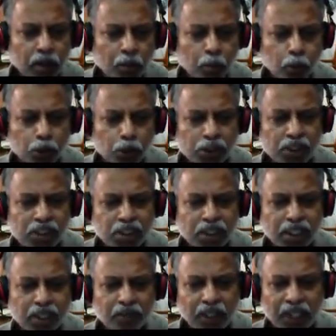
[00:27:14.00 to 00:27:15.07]
Position
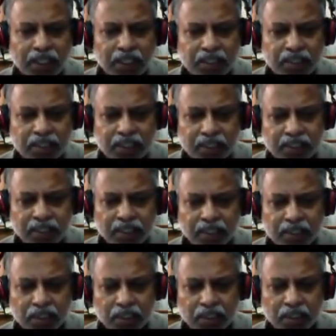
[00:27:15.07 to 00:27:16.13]
and velocity
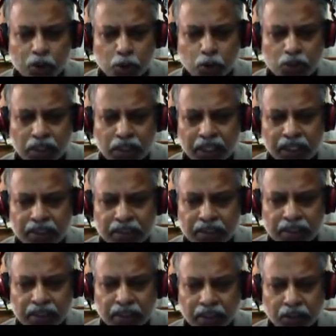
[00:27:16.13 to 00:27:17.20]
sensors are used as
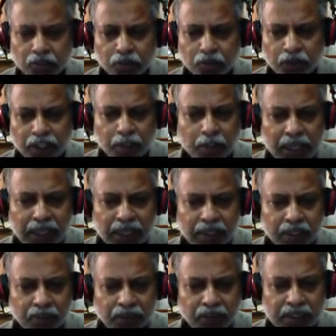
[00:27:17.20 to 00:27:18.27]
feedback
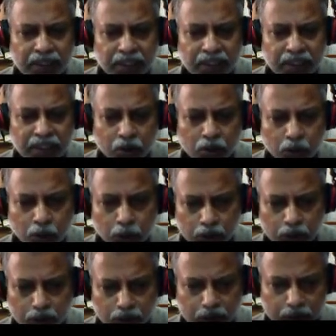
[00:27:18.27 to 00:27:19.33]
devices in robots.